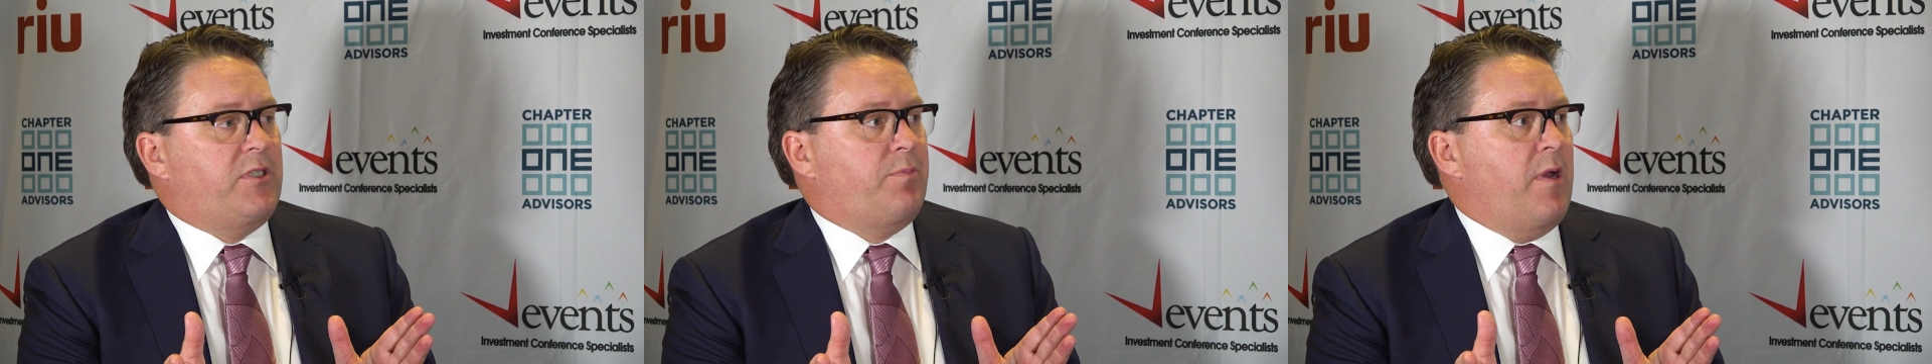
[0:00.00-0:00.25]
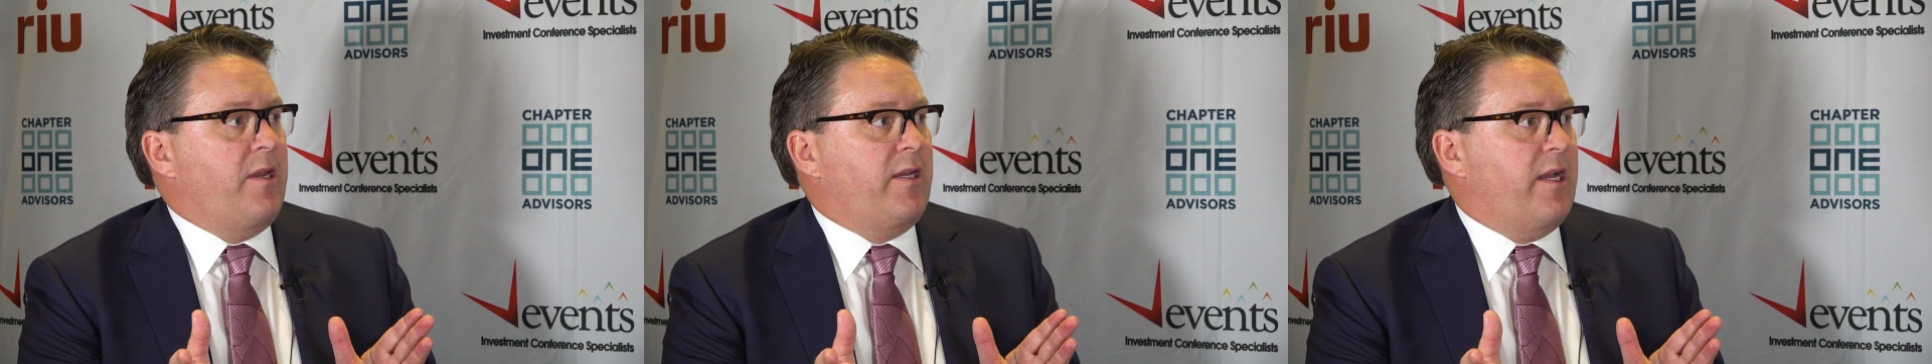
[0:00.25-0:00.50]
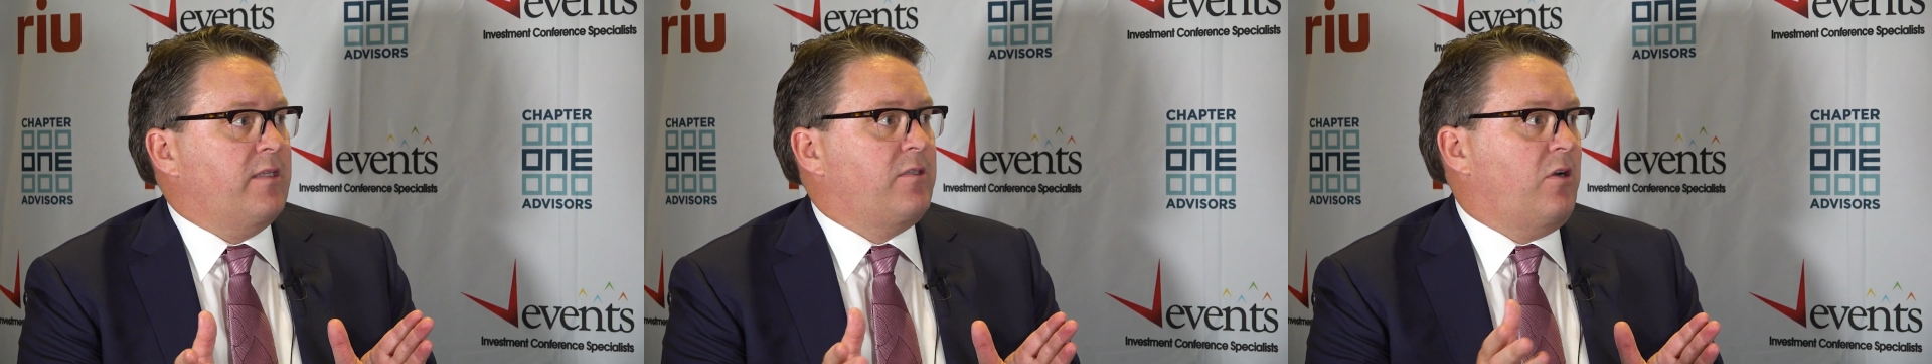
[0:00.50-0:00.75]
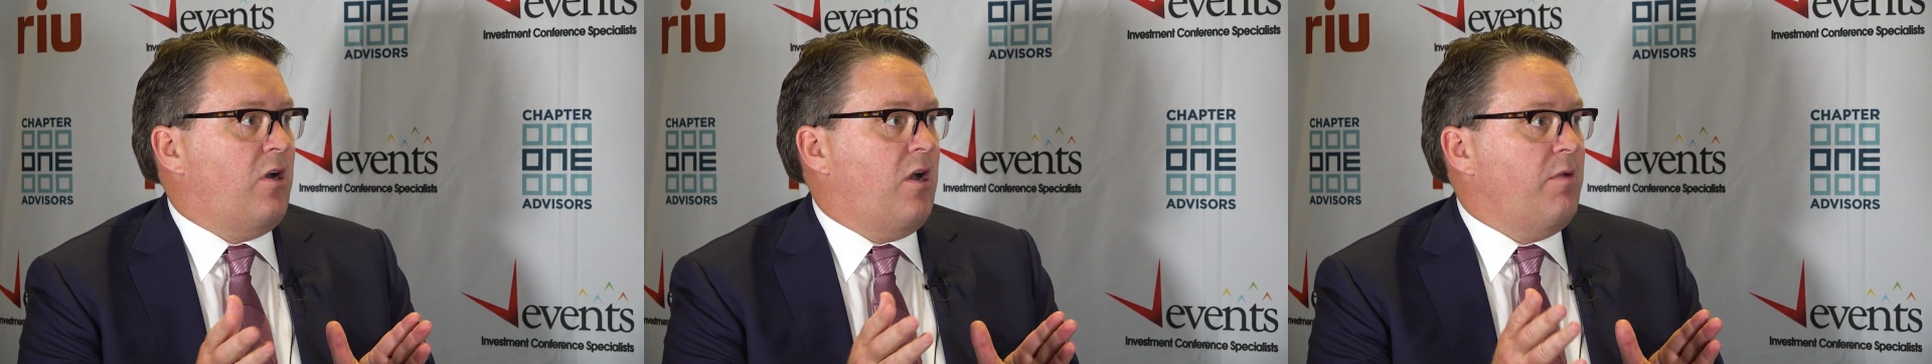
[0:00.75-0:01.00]
spending our
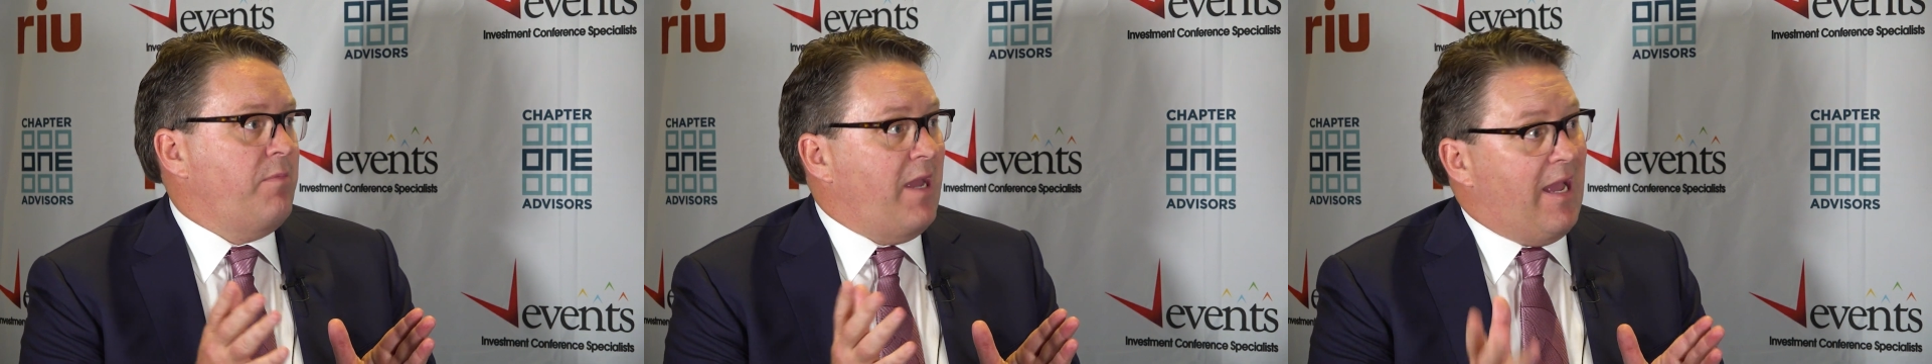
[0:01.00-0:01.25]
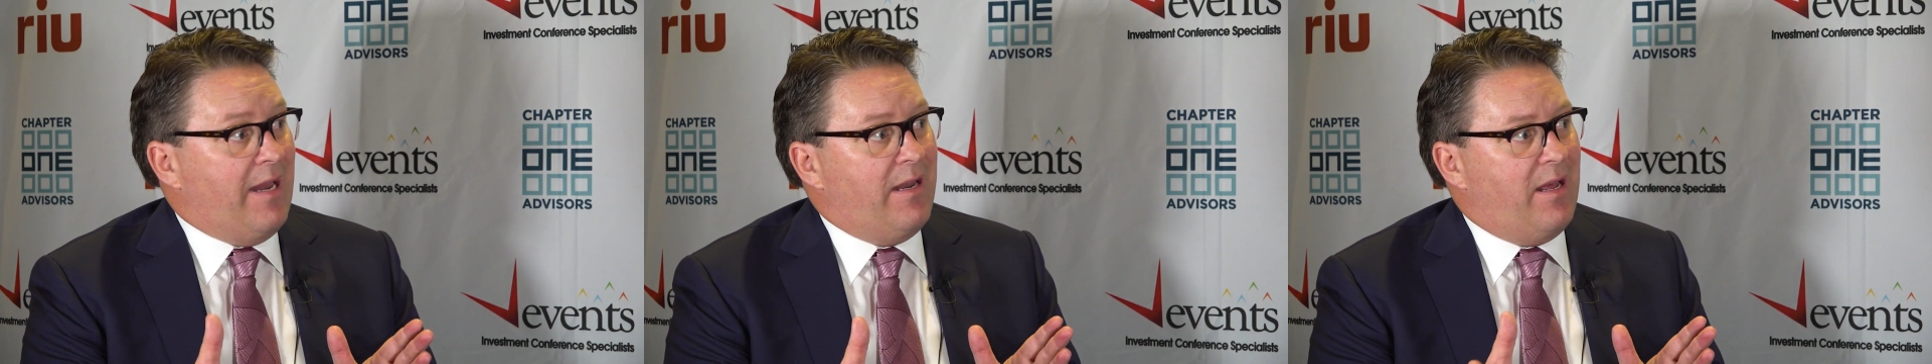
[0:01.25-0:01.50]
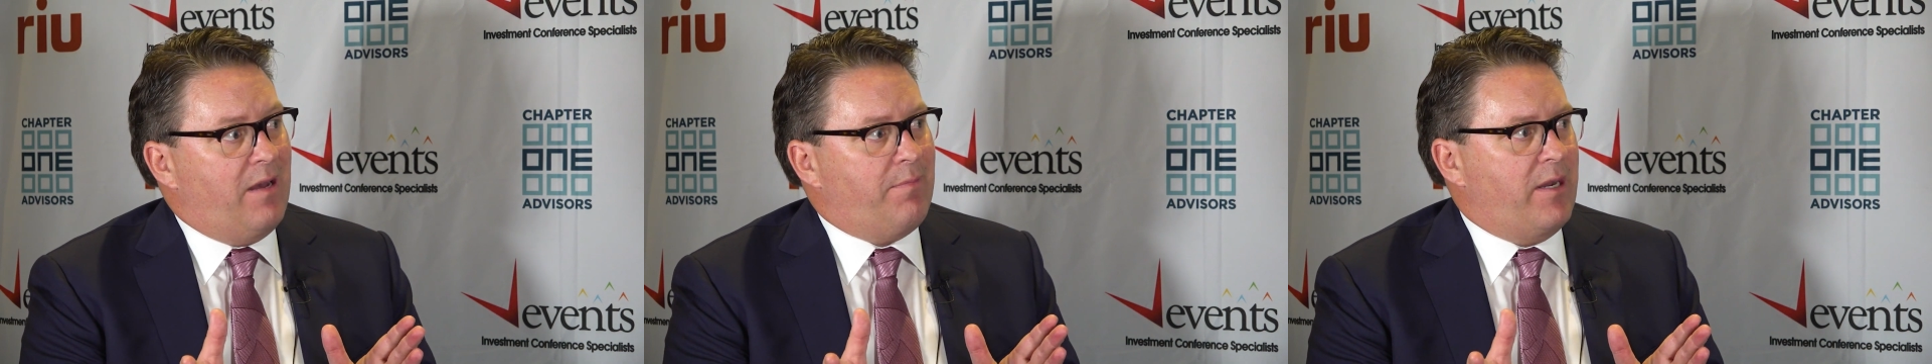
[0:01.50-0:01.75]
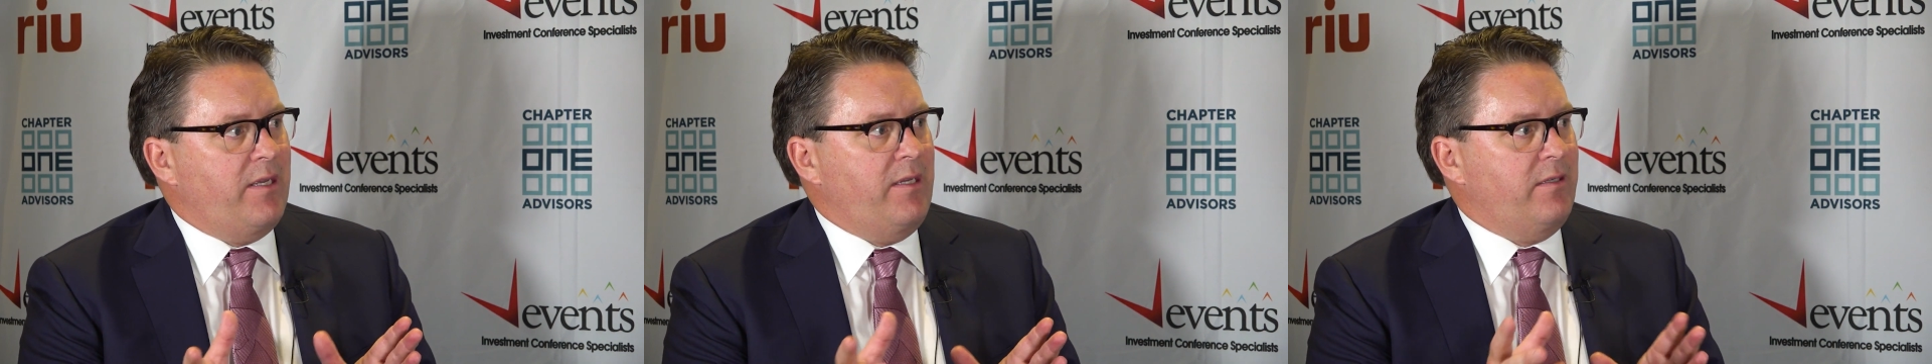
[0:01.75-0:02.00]
time and our
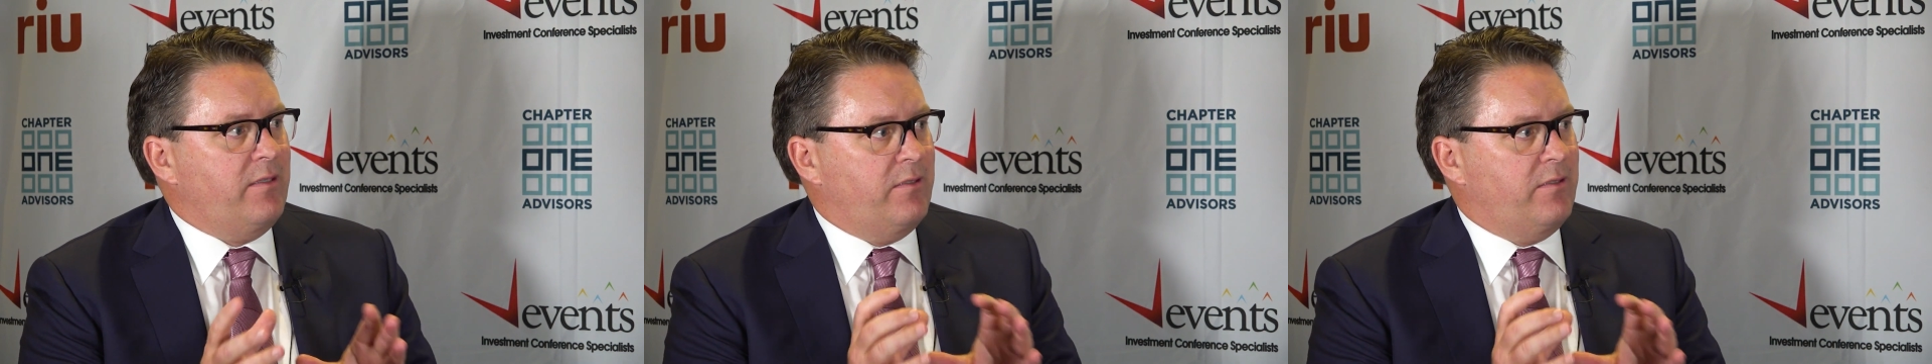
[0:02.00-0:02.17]
money,